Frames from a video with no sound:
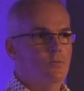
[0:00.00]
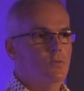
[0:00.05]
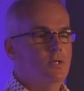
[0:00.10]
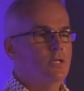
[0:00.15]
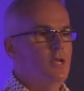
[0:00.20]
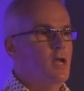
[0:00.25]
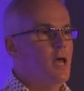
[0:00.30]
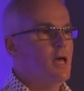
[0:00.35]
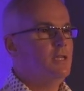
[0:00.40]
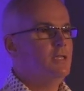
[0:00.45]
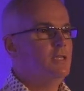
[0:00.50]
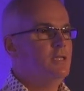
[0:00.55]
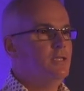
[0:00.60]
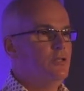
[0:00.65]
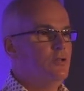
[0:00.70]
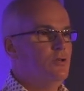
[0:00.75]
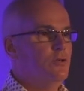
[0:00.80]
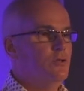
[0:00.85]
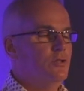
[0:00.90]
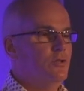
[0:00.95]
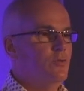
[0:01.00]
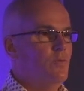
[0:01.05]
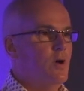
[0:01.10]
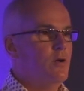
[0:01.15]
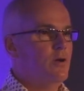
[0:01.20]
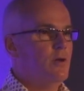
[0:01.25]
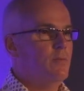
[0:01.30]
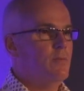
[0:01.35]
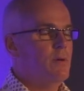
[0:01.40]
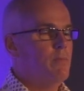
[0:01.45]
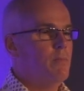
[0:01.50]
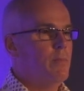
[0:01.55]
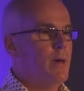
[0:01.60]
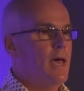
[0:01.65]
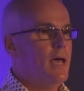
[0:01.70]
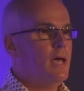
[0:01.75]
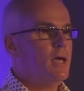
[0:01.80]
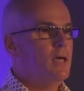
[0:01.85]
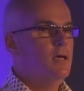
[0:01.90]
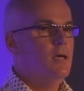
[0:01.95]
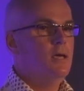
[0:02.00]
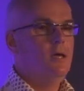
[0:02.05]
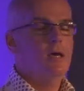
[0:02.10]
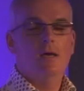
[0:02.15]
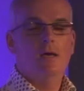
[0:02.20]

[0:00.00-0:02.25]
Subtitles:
and we're delighted to welcome him back,